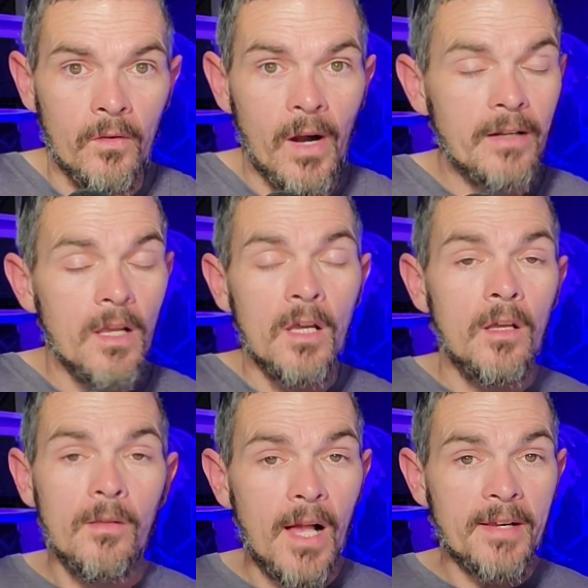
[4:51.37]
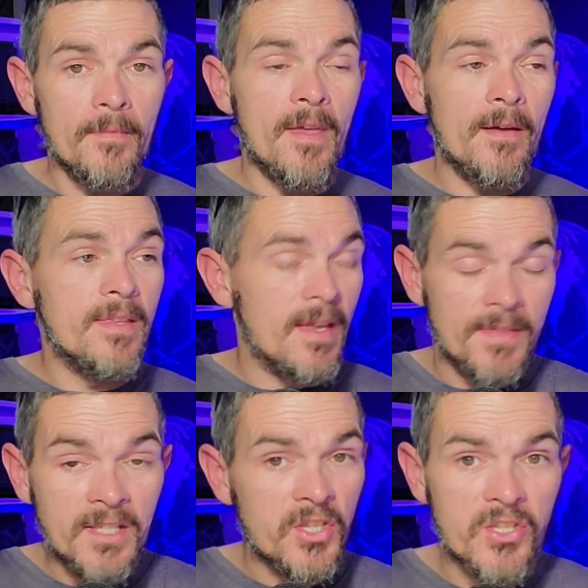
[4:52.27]
Right? Like,
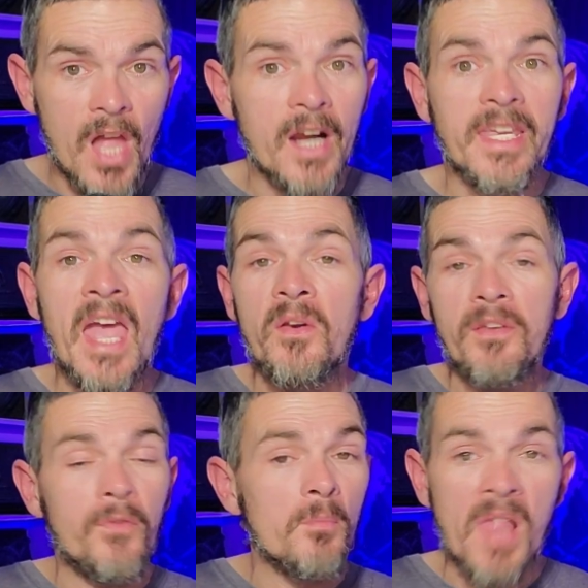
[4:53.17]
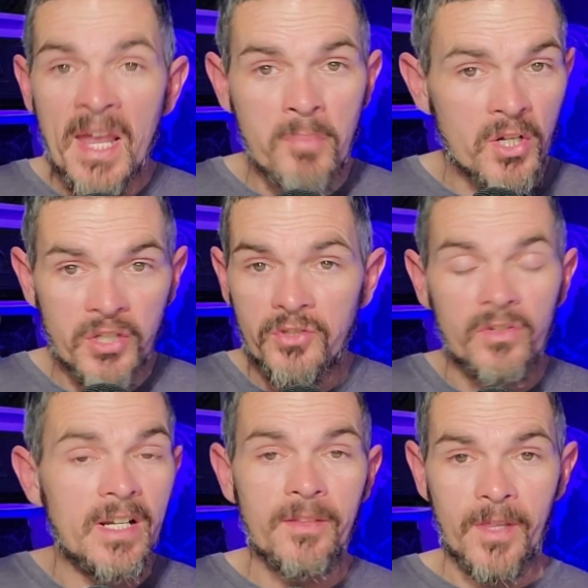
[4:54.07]
and this is not accounting for black budgets
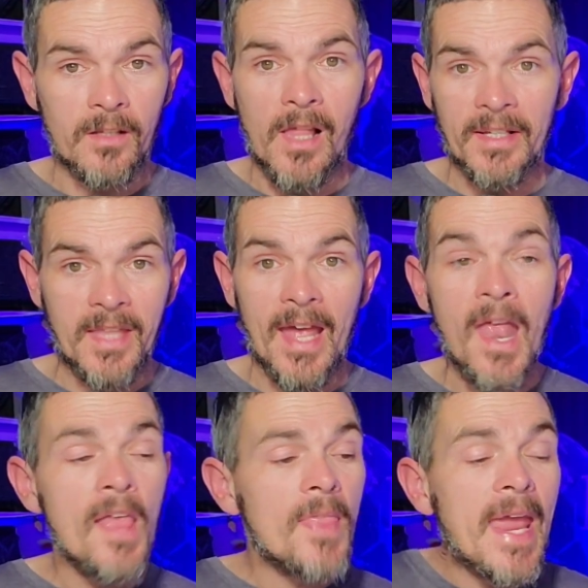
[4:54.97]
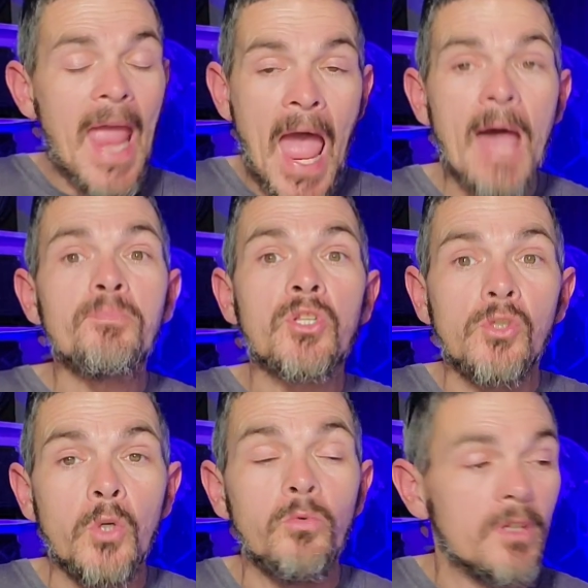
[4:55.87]
or anything like that. They
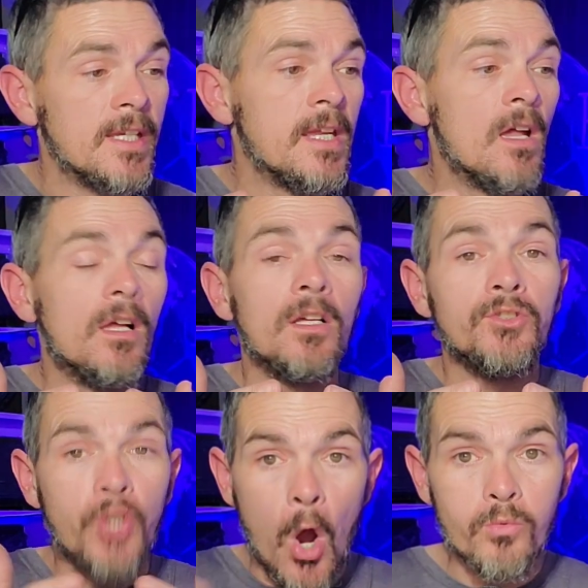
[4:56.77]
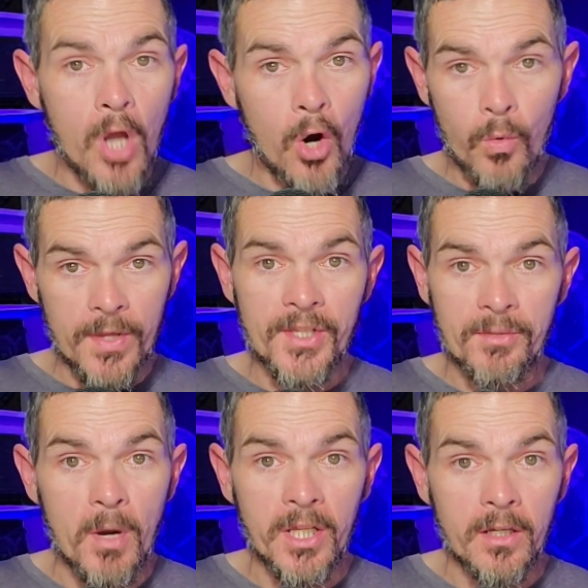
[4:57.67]
absolutely don't know where
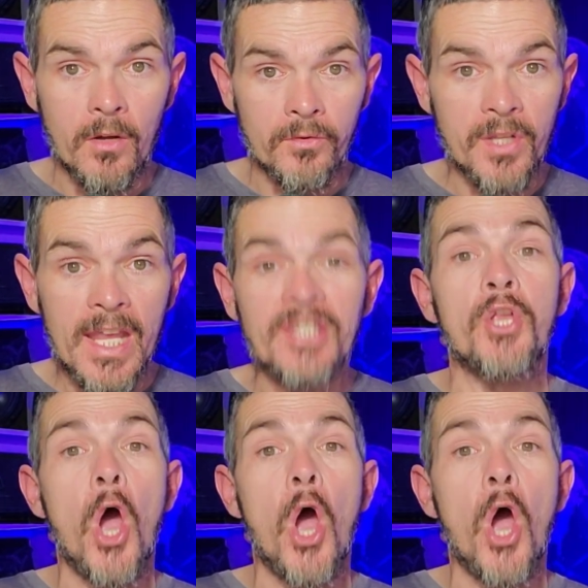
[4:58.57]
this money goes. It's